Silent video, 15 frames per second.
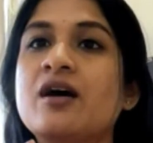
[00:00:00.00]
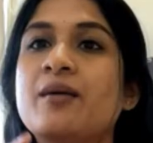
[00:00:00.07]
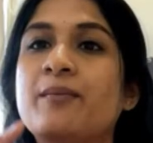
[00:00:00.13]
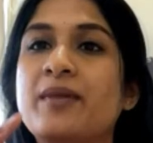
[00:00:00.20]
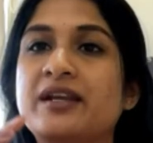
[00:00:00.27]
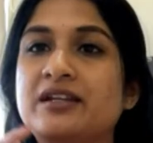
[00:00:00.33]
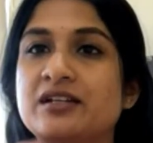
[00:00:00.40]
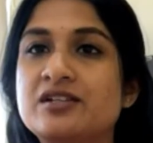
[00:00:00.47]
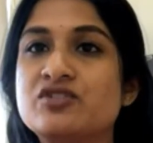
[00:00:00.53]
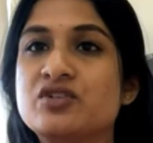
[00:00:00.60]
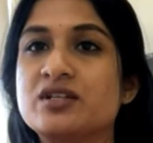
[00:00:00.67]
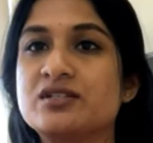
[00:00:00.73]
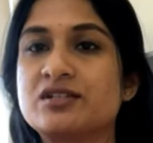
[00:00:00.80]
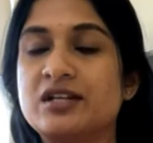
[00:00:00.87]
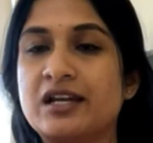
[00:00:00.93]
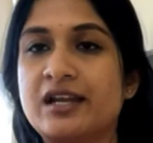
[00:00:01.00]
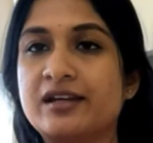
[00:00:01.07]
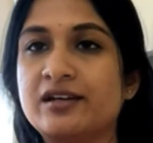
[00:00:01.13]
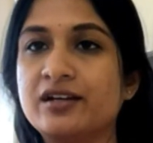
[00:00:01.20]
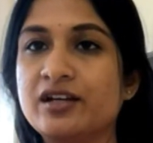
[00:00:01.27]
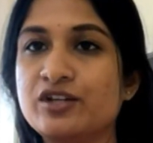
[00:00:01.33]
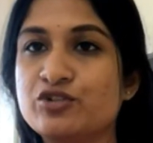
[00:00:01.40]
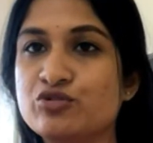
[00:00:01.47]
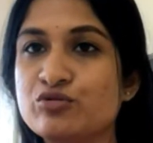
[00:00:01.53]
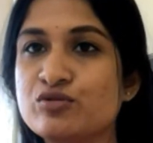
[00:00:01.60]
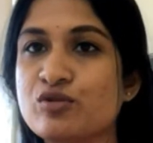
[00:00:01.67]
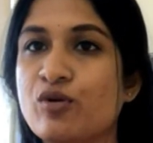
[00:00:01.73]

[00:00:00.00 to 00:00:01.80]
mental stress related issues